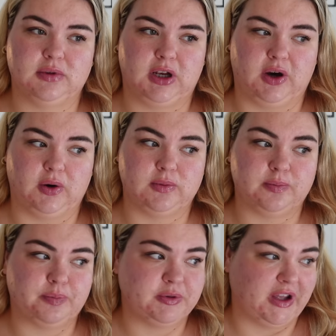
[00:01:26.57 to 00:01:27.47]
you
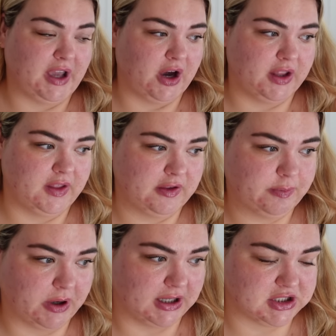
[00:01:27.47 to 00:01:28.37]
know taking on this
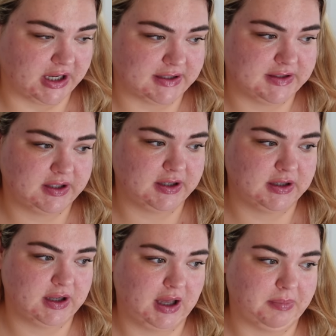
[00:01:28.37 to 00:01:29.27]
project
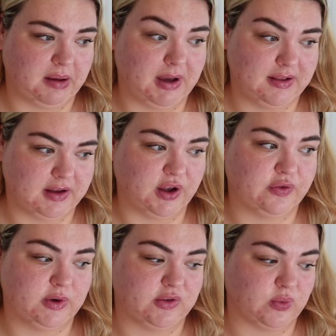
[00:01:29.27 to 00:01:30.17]
and by
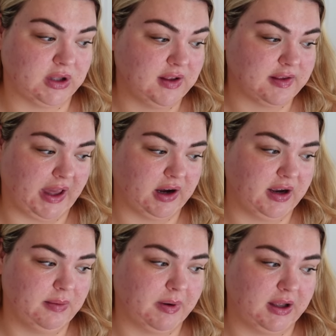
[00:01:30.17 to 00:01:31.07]
myself was really
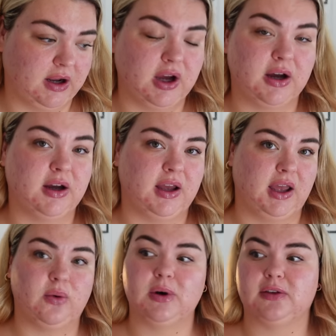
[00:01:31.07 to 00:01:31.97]
scary but
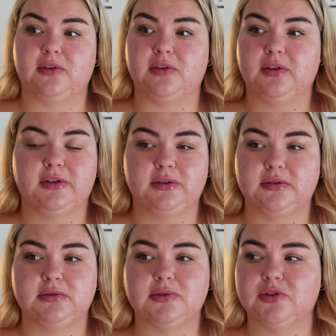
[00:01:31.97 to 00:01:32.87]
it was
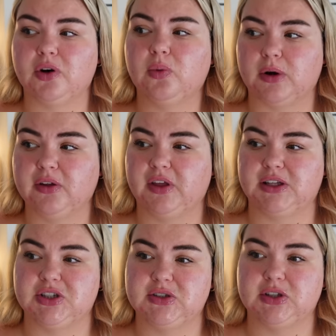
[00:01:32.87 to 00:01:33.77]
so worth
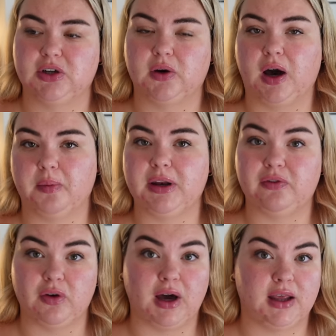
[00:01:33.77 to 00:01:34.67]
it just to know how many
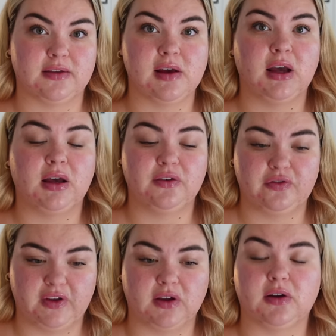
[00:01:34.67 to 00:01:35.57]
of you guys
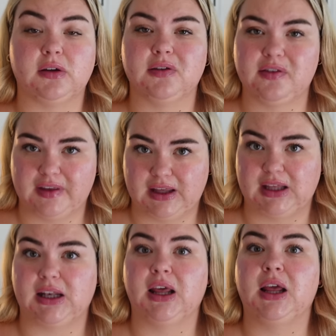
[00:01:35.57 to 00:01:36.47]
feel
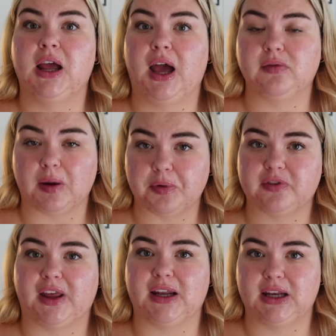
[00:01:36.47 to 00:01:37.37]
seen and
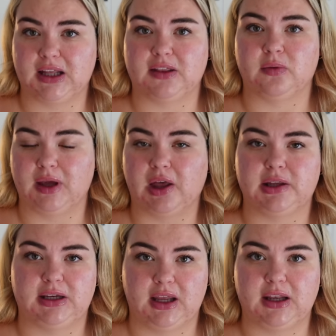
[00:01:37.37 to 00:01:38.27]
represented in the
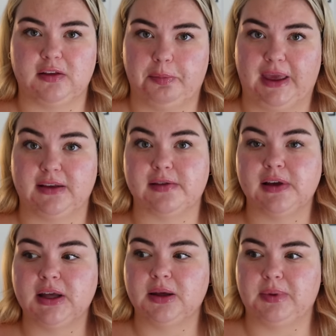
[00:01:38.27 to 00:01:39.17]
reality dating space
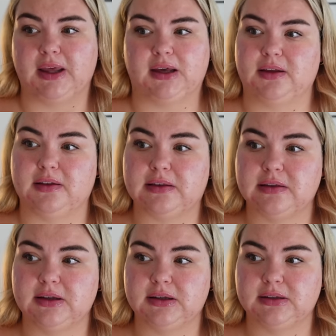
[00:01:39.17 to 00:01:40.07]

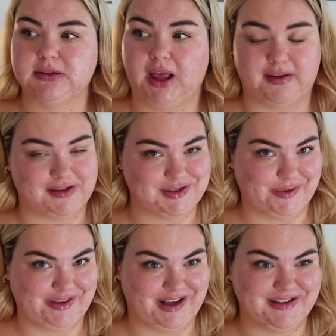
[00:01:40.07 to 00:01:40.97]
because as the
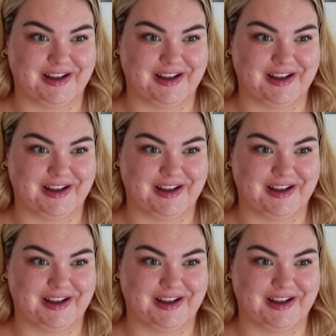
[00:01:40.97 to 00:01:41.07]
show says